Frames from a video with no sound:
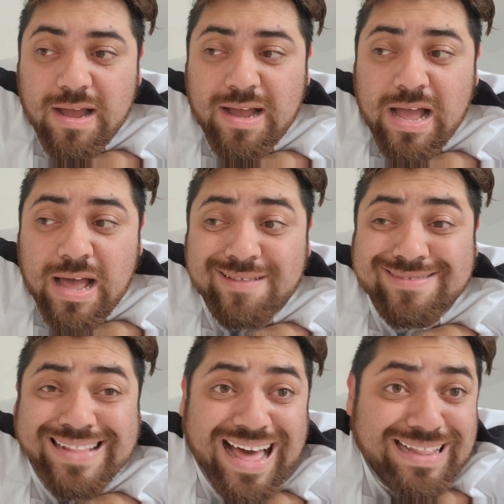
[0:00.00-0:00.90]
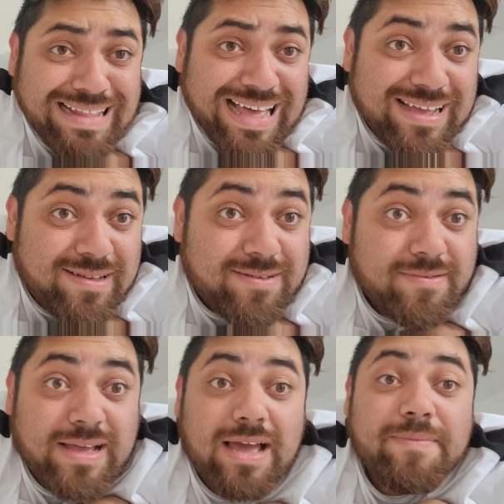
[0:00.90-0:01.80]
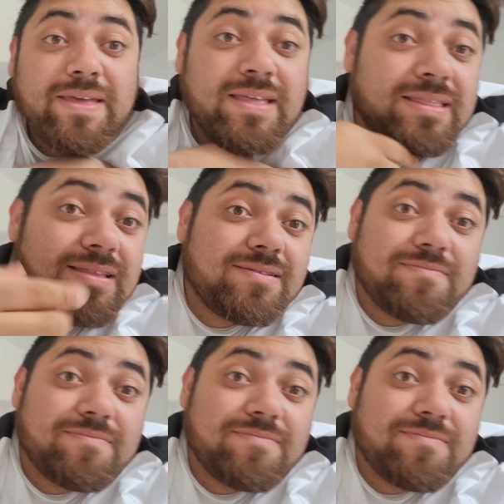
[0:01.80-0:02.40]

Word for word: uh lala i mean